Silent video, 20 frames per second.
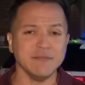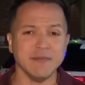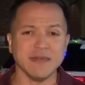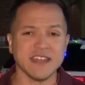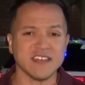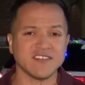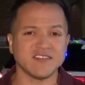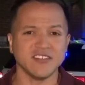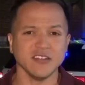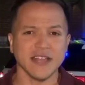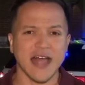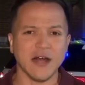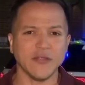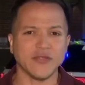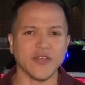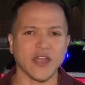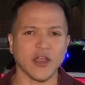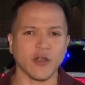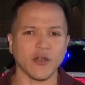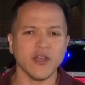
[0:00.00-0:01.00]
gunman is still
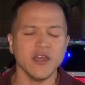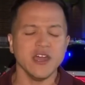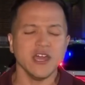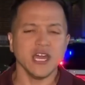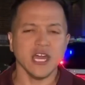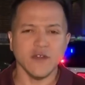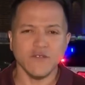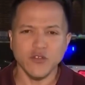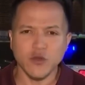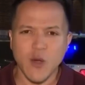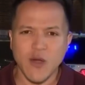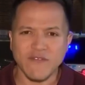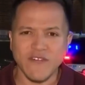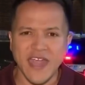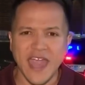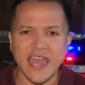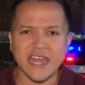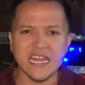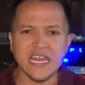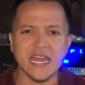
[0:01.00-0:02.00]
out there. If you
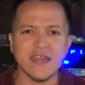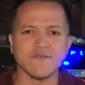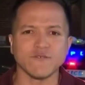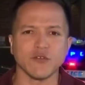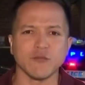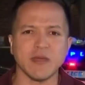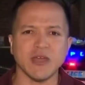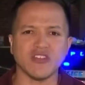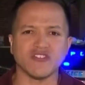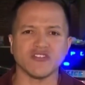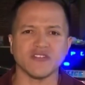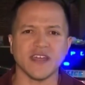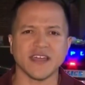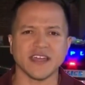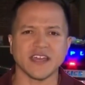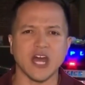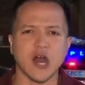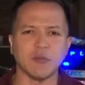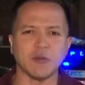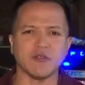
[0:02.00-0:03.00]
have any information
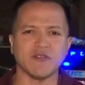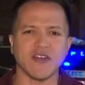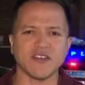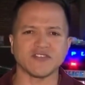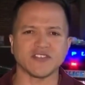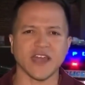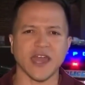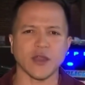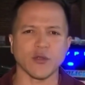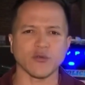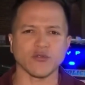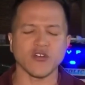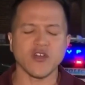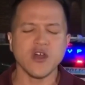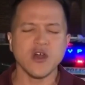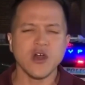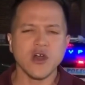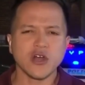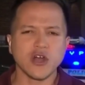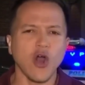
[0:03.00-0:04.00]
that can help investigators,
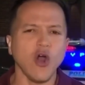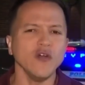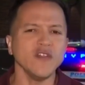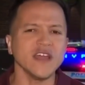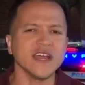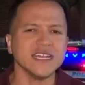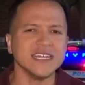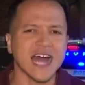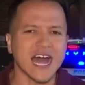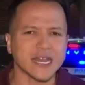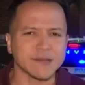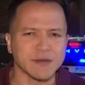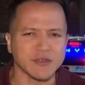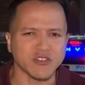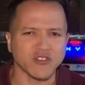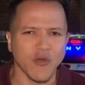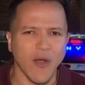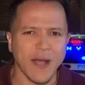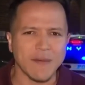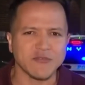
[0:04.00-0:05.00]
call the
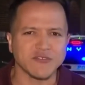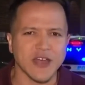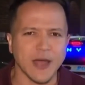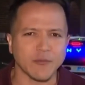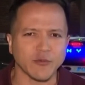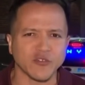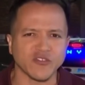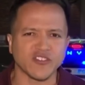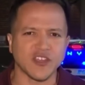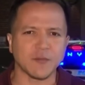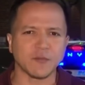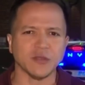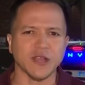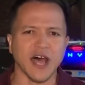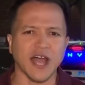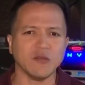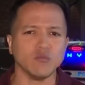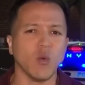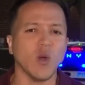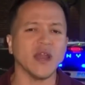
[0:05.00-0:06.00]
anonymous Crime Stoppers tip
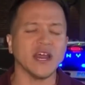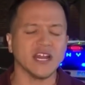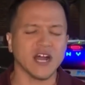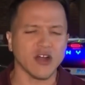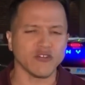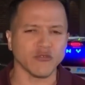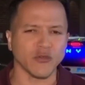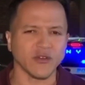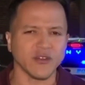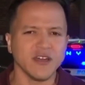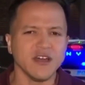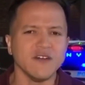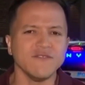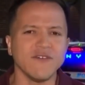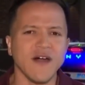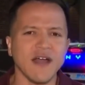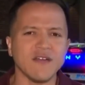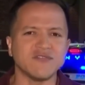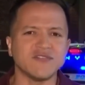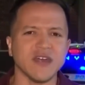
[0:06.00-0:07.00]
line 1 800
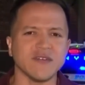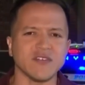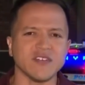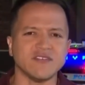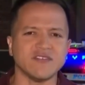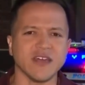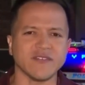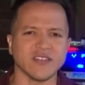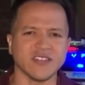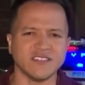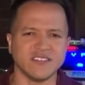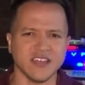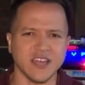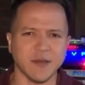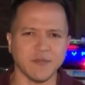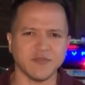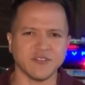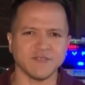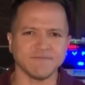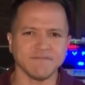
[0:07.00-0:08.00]
577
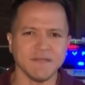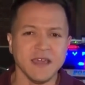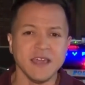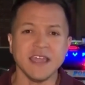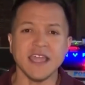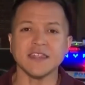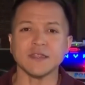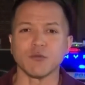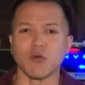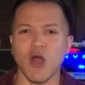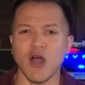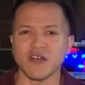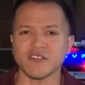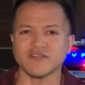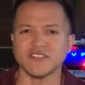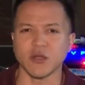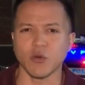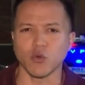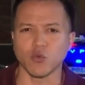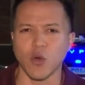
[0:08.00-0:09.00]
TIPS. In the
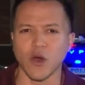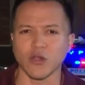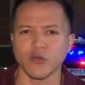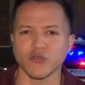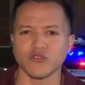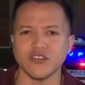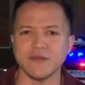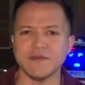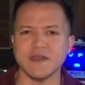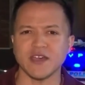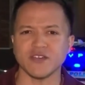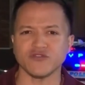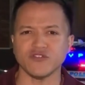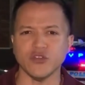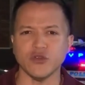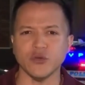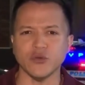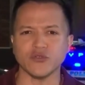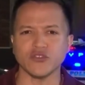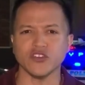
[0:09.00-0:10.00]
Bronx, Derek Waller, CBS
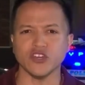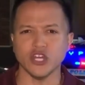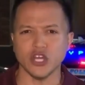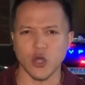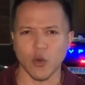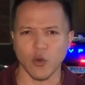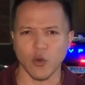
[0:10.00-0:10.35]
News, New